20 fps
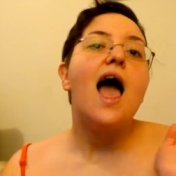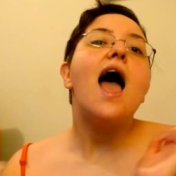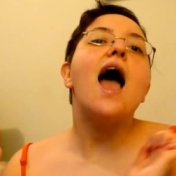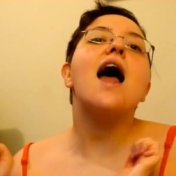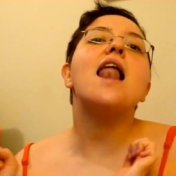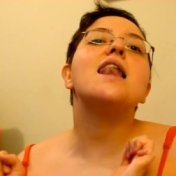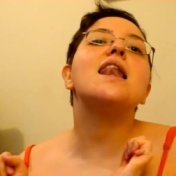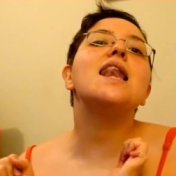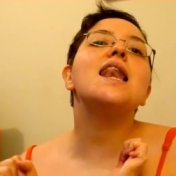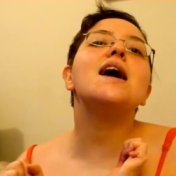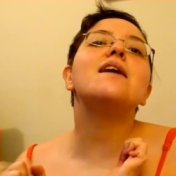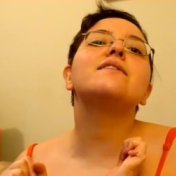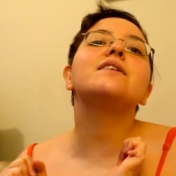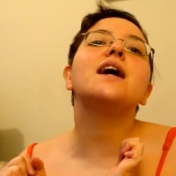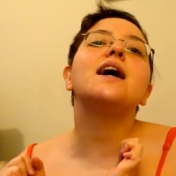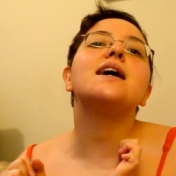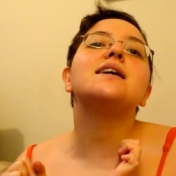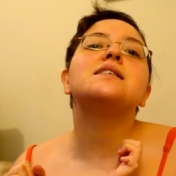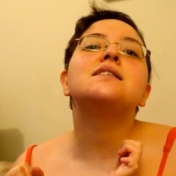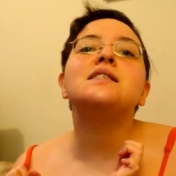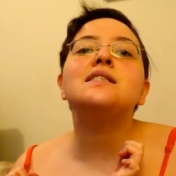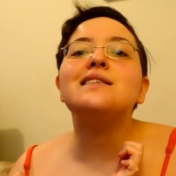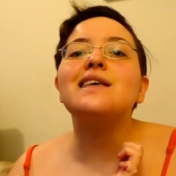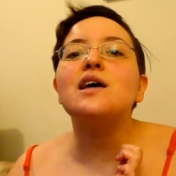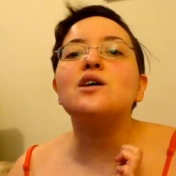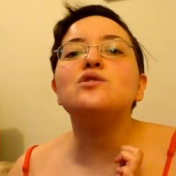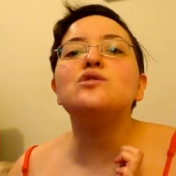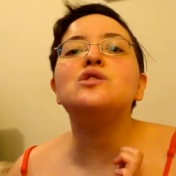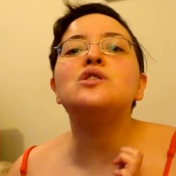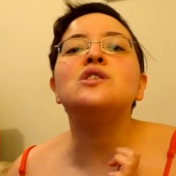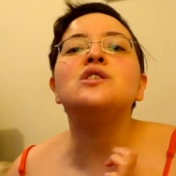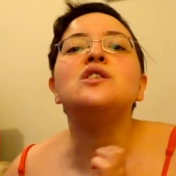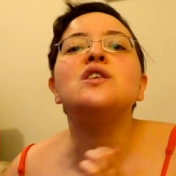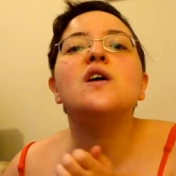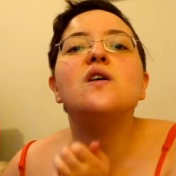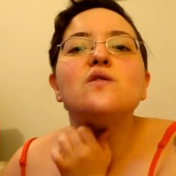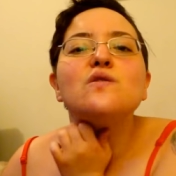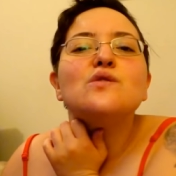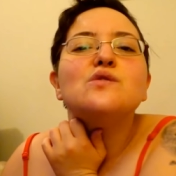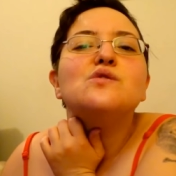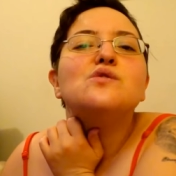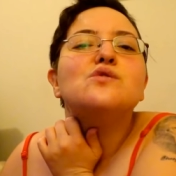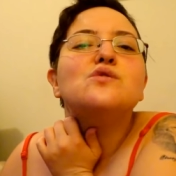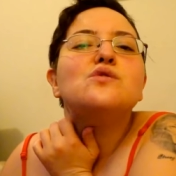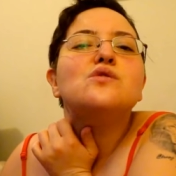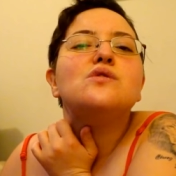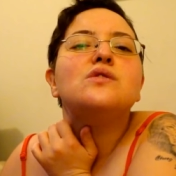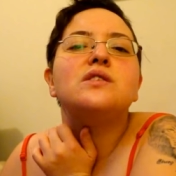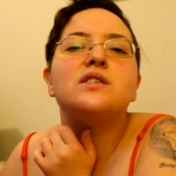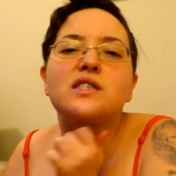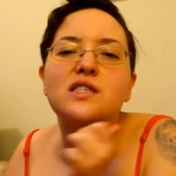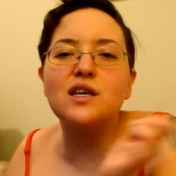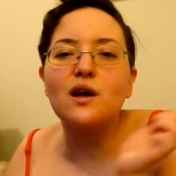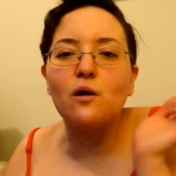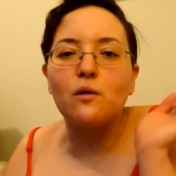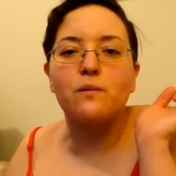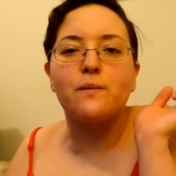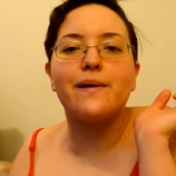I love you guys so,